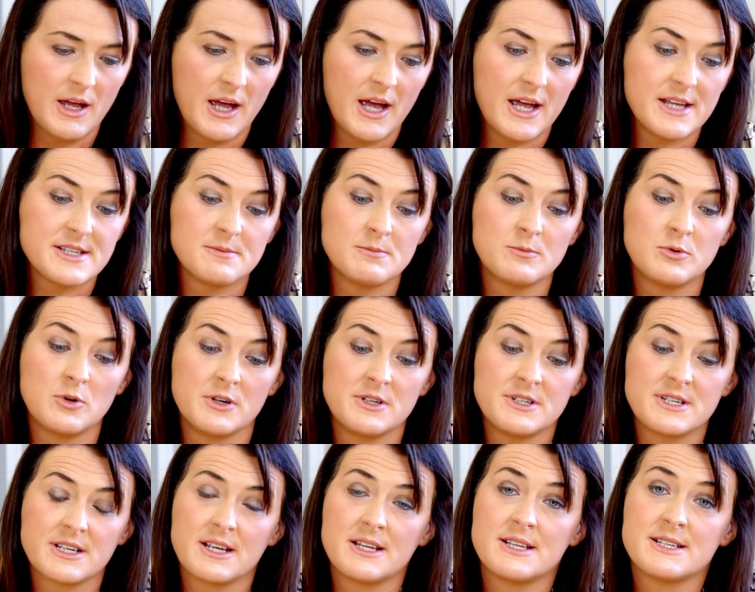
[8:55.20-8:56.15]
It's
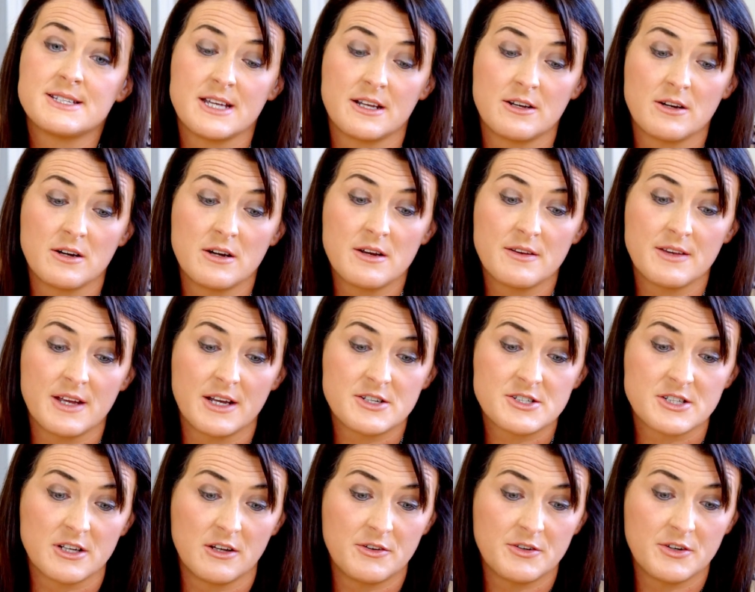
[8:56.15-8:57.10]
important to consider that
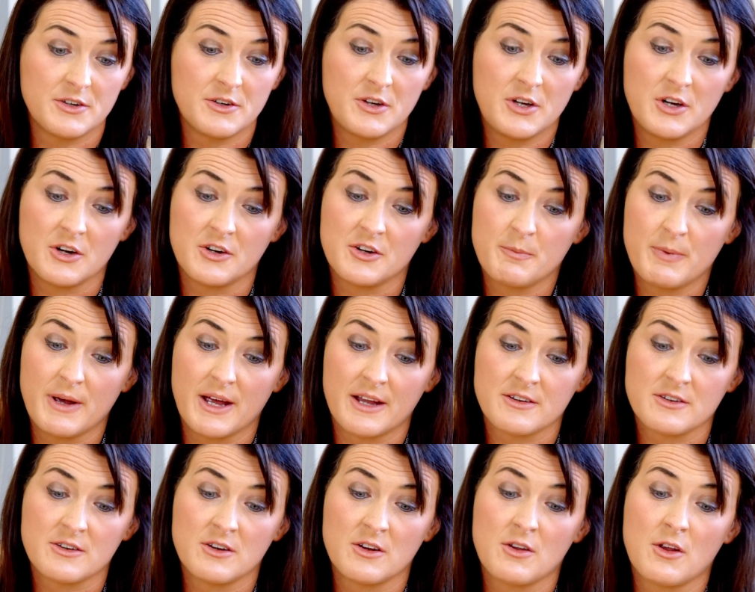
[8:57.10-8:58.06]
children who are
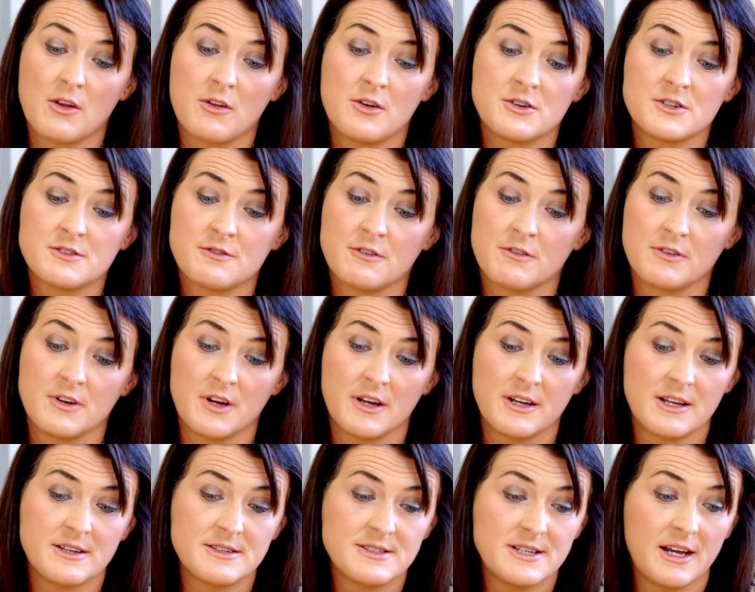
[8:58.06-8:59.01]
dependent on others for
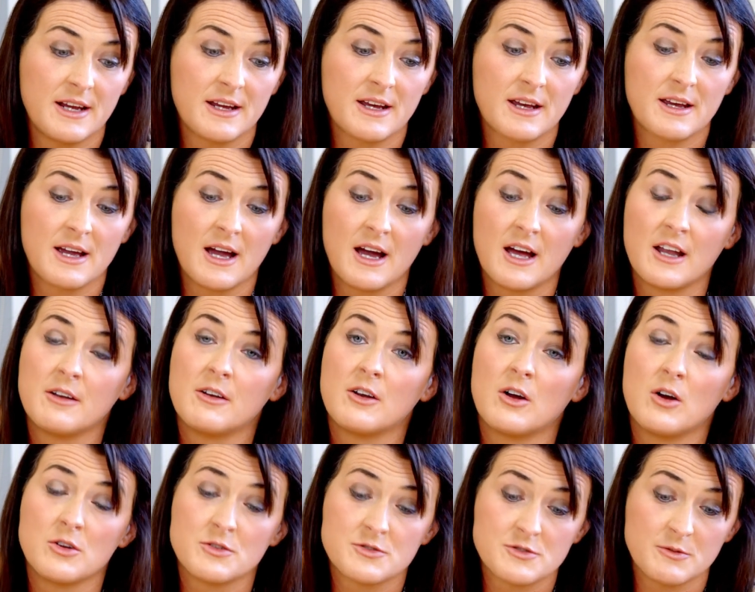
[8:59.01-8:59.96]
fluid intake can
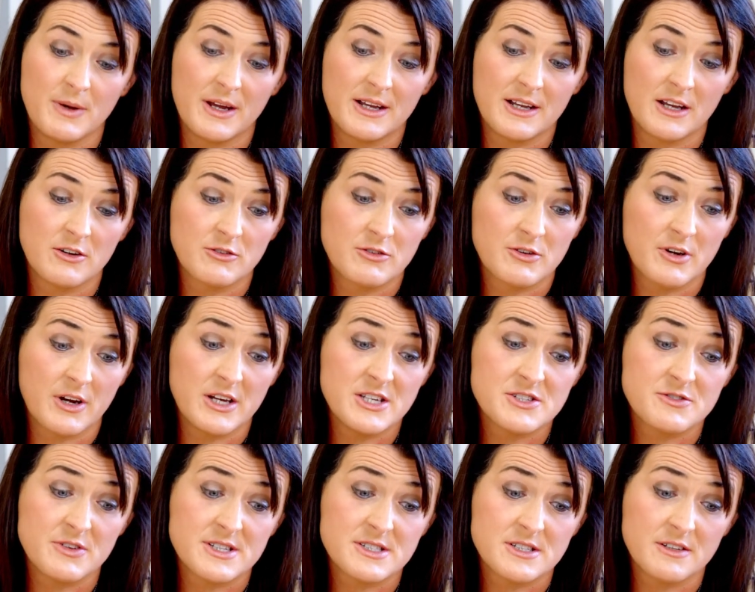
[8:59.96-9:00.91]
also be at
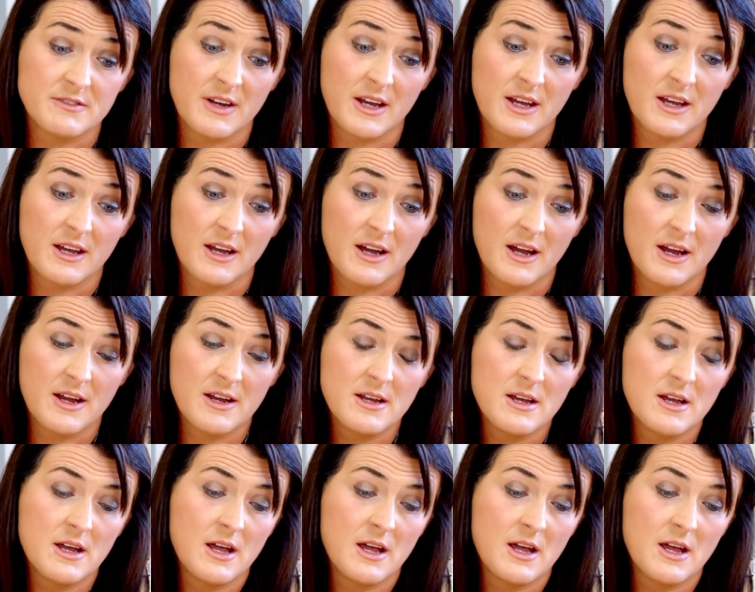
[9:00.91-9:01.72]
increased risk of AKI.